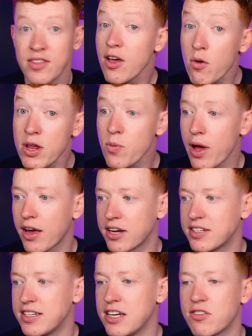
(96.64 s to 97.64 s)
The only way I
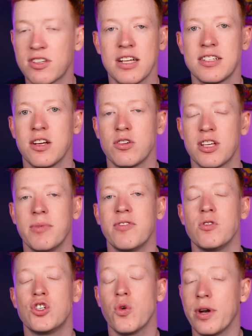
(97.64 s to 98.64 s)
could see Crescencio
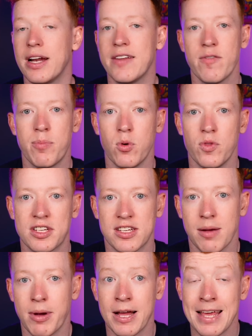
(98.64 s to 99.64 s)
Summerville joining Liverpool this
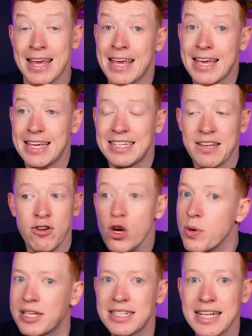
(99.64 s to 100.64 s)
summer is if
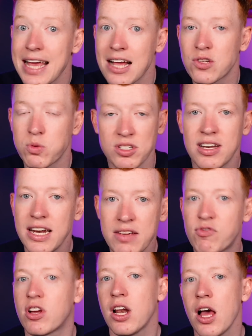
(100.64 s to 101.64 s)
Luis Diaz was to
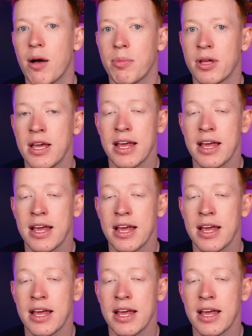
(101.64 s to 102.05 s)
leave the club.